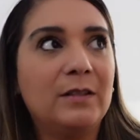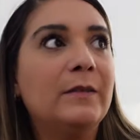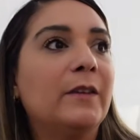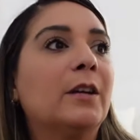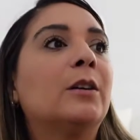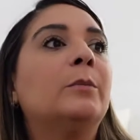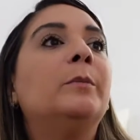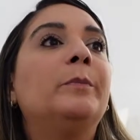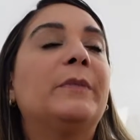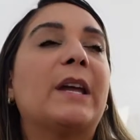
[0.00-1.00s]
film,
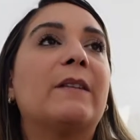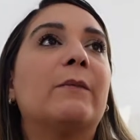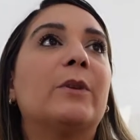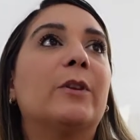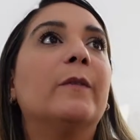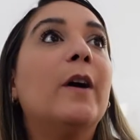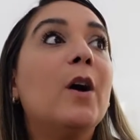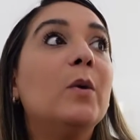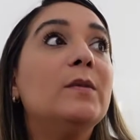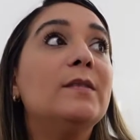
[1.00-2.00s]
not even with your
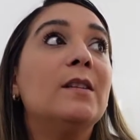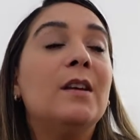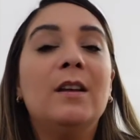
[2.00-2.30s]
phones.